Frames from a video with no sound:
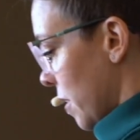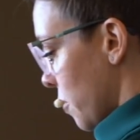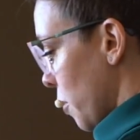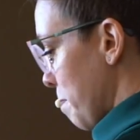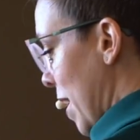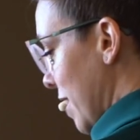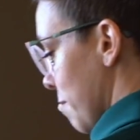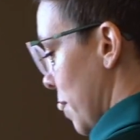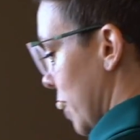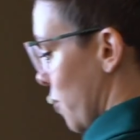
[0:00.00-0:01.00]
So back
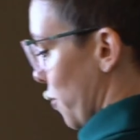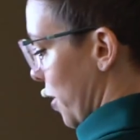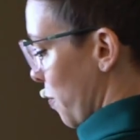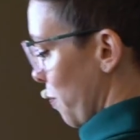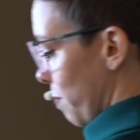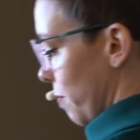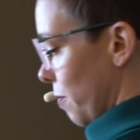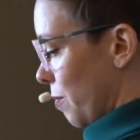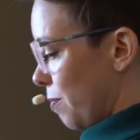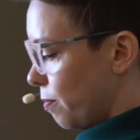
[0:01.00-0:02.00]
to money stories.
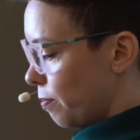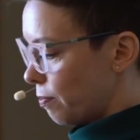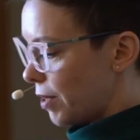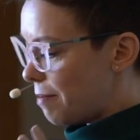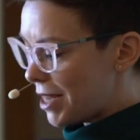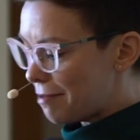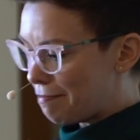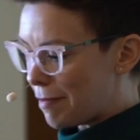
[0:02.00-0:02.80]
Let me